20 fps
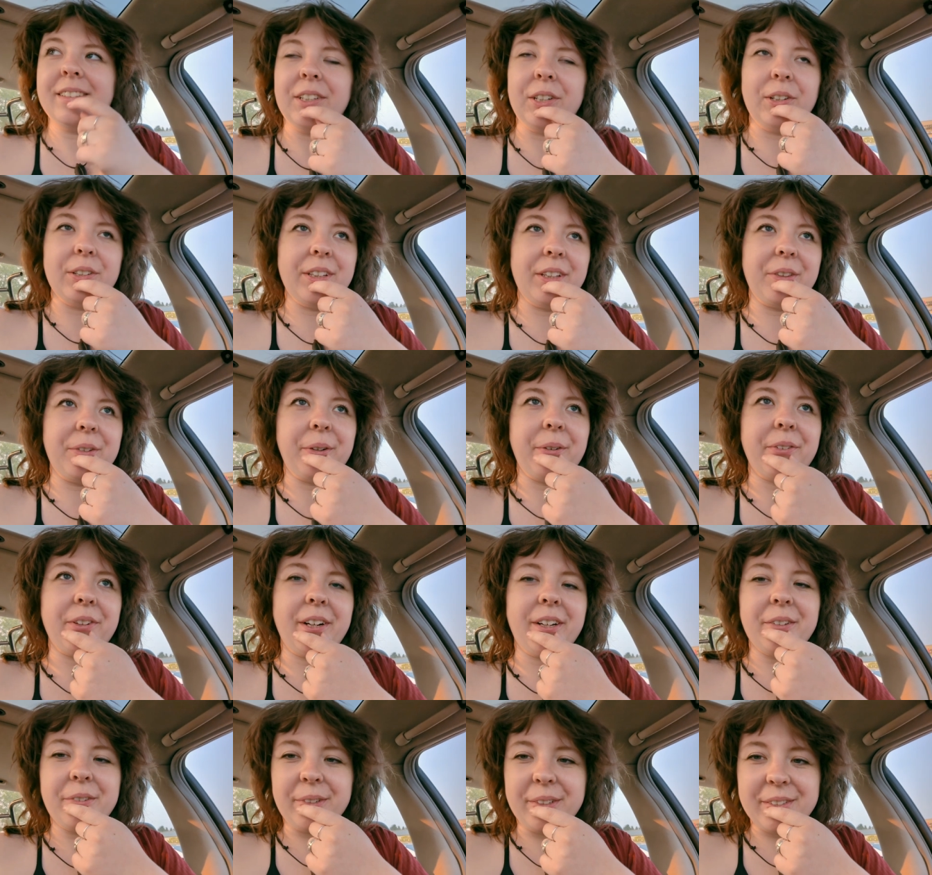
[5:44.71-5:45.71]
Y'all, the thrift
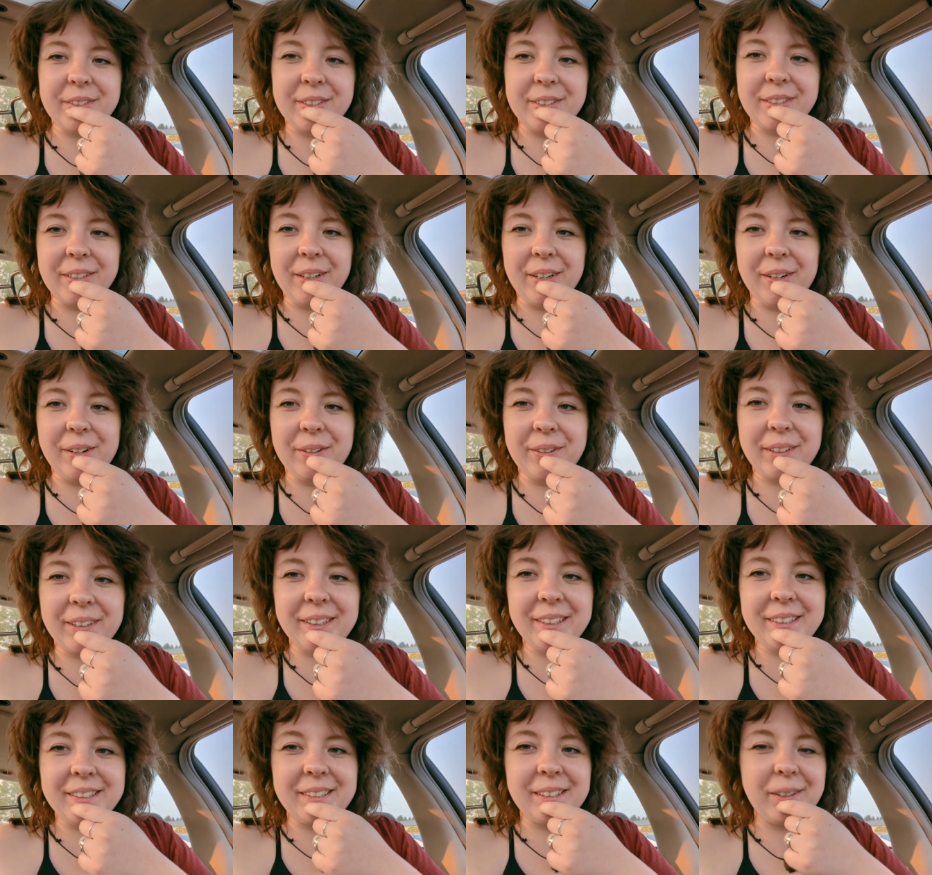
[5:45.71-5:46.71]
gods were so
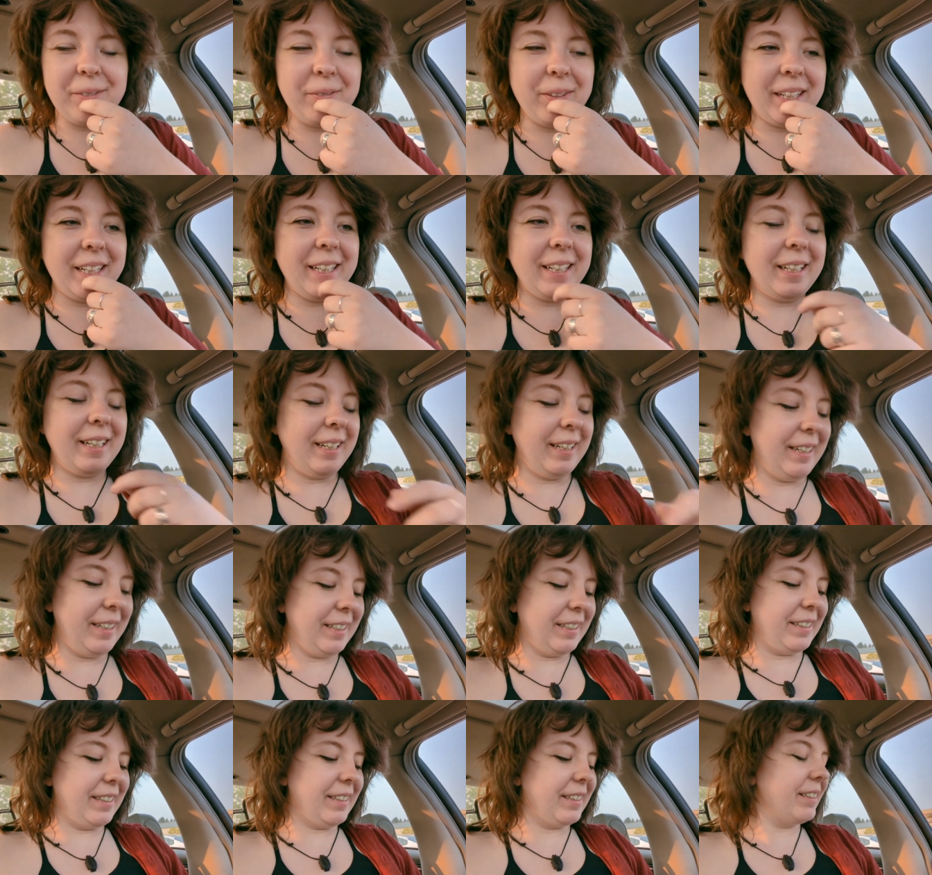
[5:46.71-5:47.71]
good to
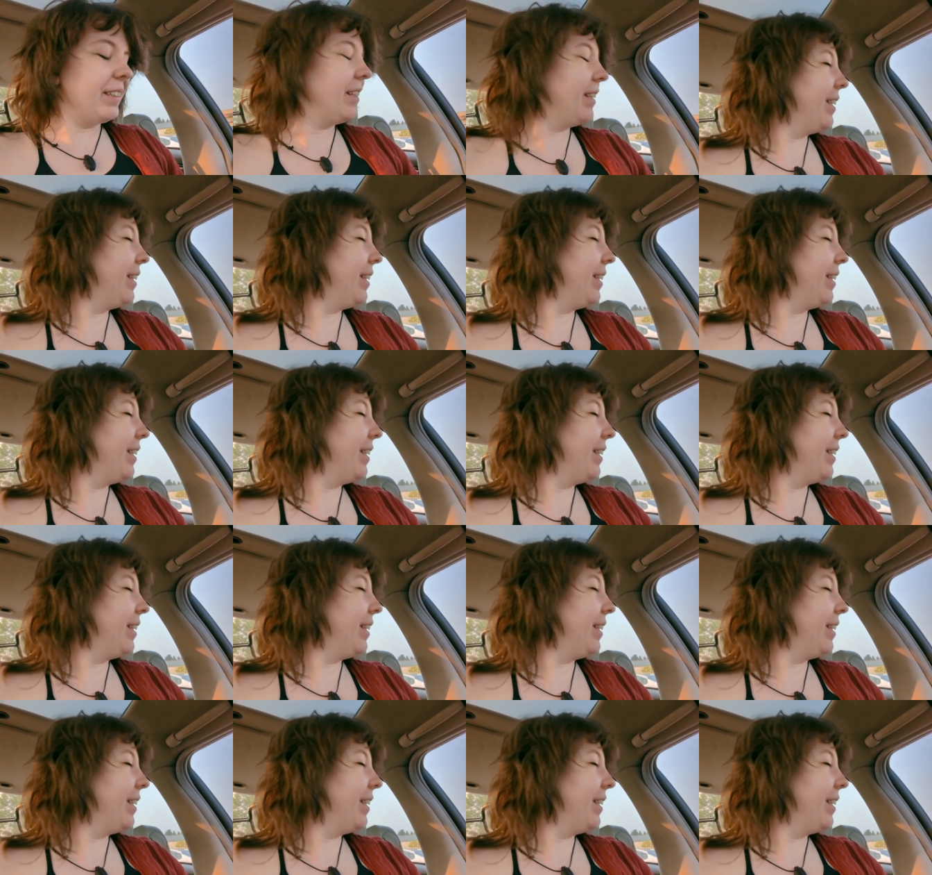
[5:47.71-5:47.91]
me.